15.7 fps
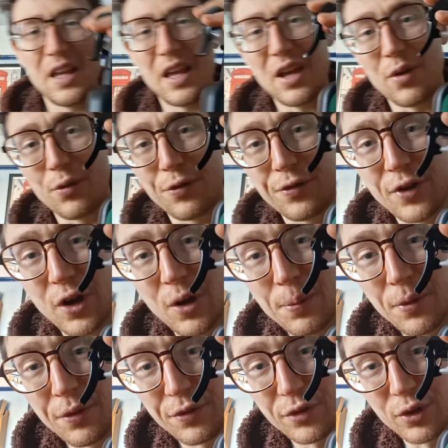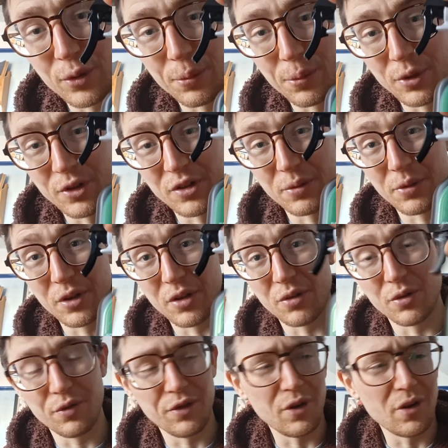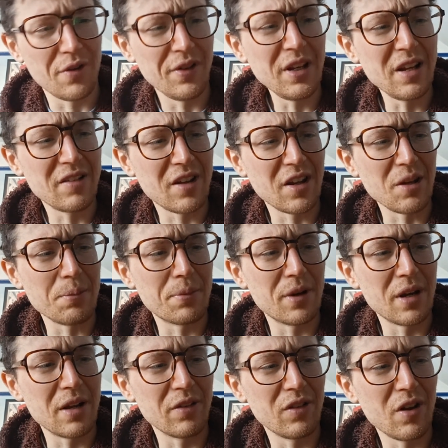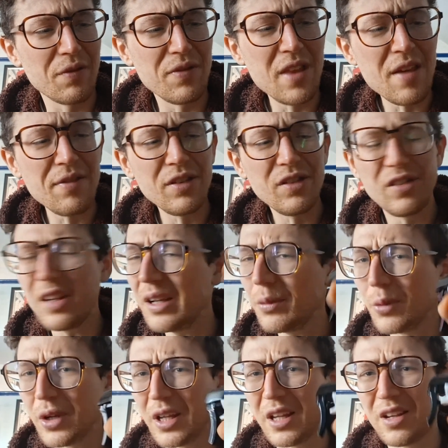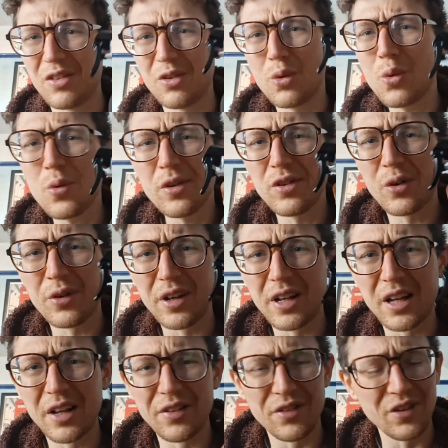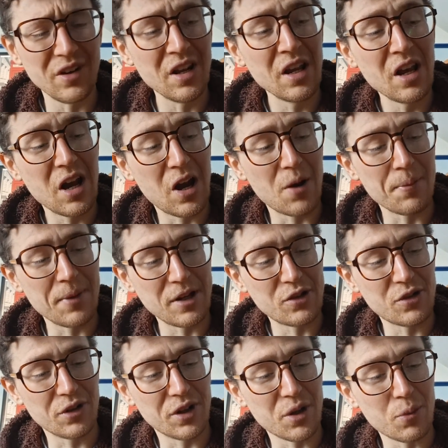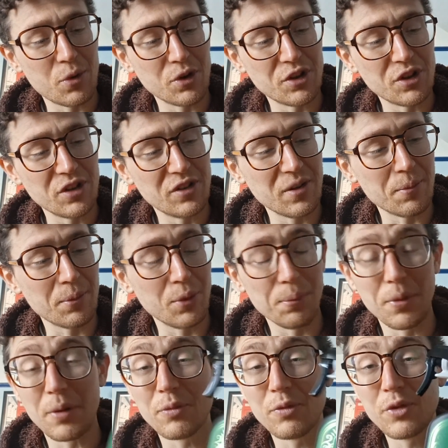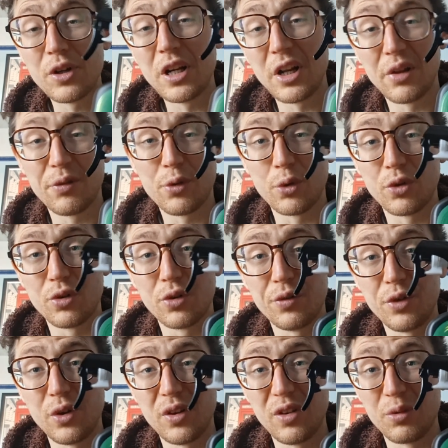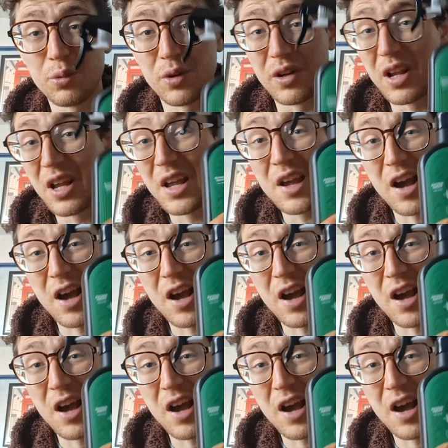Alphaba Throb, which I'm going to review. I think that's how you pronounce it. I've never seen Wicked. It's always on in London. I'll make sure I go watch it at some point, but I'm really looking forward to reviewing this one.